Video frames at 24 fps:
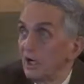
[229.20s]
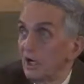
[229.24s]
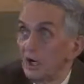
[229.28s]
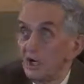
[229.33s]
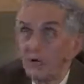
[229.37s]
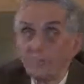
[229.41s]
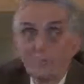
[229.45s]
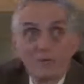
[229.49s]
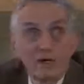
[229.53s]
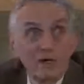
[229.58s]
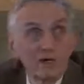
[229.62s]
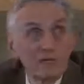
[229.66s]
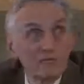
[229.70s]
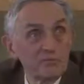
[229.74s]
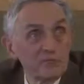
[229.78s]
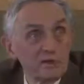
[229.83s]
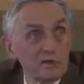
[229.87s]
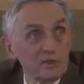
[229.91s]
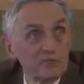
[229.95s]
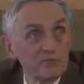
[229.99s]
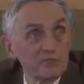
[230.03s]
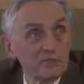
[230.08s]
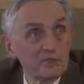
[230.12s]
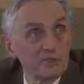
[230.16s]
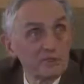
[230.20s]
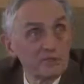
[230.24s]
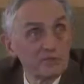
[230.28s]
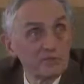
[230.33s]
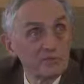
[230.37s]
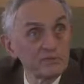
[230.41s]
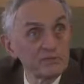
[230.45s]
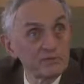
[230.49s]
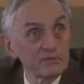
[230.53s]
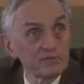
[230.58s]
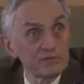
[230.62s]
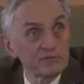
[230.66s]
about popular
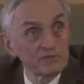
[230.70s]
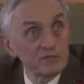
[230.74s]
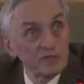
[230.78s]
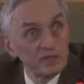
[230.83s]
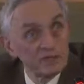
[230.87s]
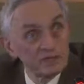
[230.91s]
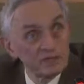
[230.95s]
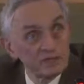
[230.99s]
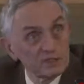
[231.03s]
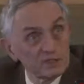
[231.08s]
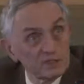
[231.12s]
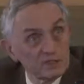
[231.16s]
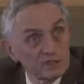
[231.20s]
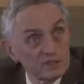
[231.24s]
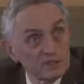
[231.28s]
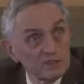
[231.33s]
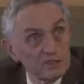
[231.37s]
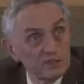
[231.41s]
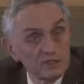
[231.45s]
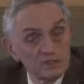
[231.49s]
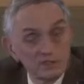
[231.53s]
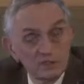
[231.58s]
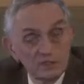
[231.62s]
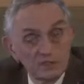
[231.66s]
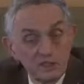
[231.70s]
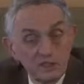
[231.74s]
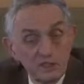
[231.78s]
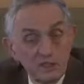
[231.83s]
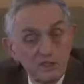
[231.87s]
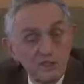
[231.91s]
responses,